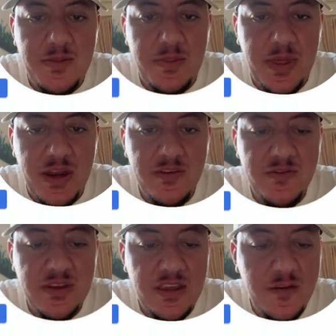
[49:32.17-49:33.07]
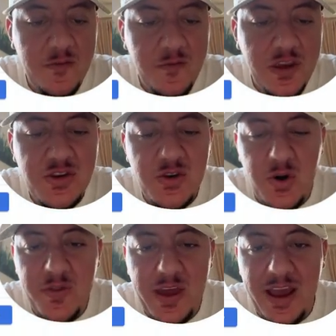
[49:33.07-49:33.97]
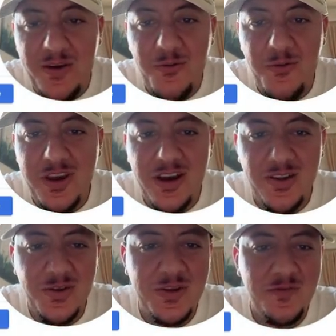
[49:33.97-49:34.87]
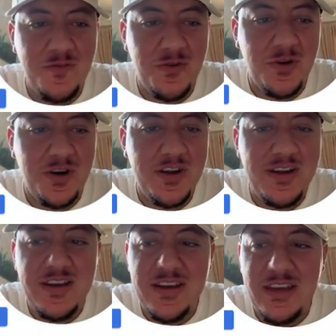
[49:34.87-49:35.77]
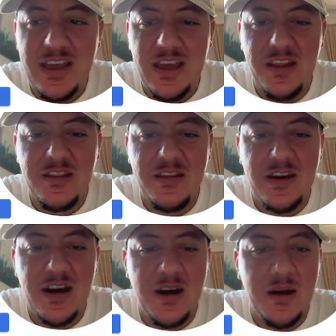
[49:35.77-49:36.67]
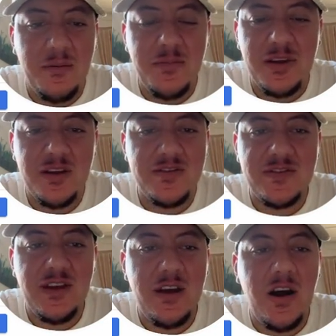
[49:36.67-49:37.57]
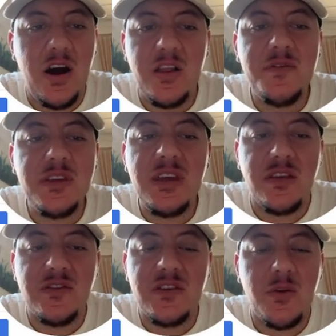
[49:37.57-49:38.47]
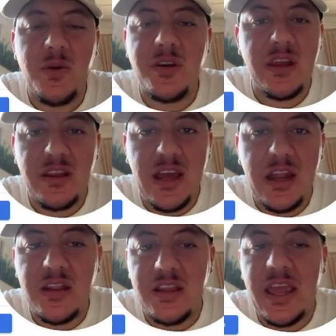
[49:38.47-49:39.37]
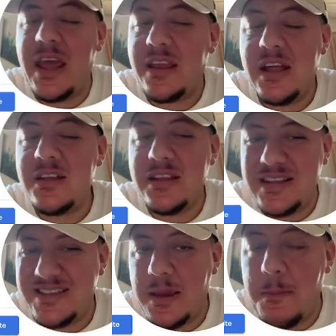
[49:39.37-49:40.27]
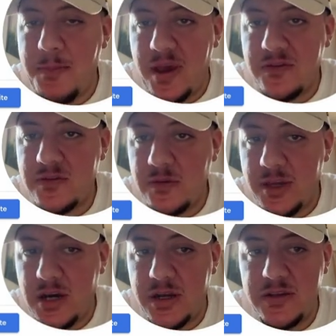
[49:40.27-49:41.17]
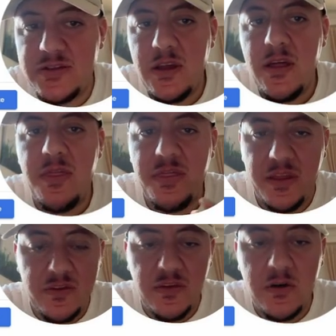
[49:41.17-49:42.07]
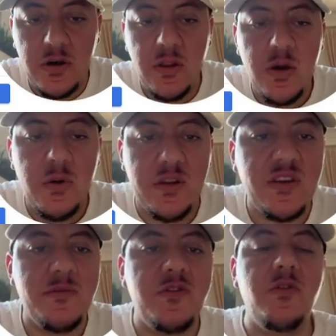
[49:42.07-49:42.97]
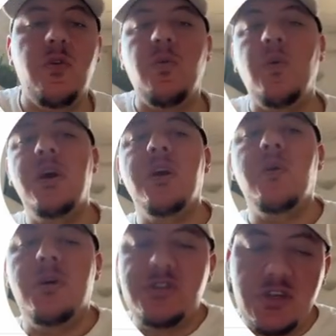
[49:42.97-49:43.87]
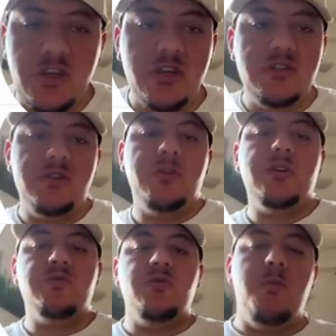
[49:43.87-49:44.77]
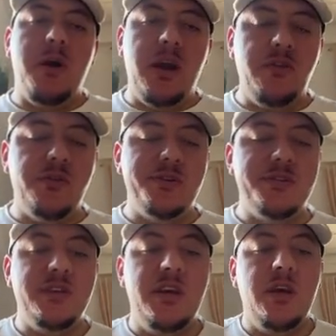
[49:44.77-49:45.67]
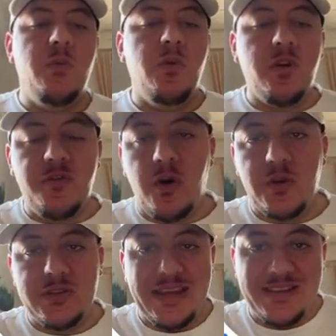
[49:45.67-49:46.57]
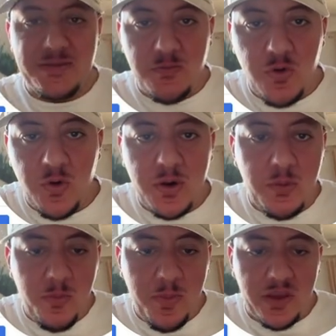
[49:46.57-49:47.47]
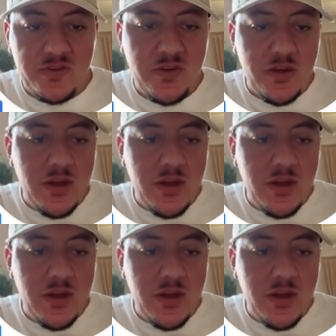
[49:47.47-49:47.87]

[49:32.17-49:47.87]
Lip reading: That is the feature that we are looking for, and because all of these are already in Calendly, and Calendly does it best, to be honest, than Zcal when it comes to questions, when it comes to reminders, workflows, and it's more robust.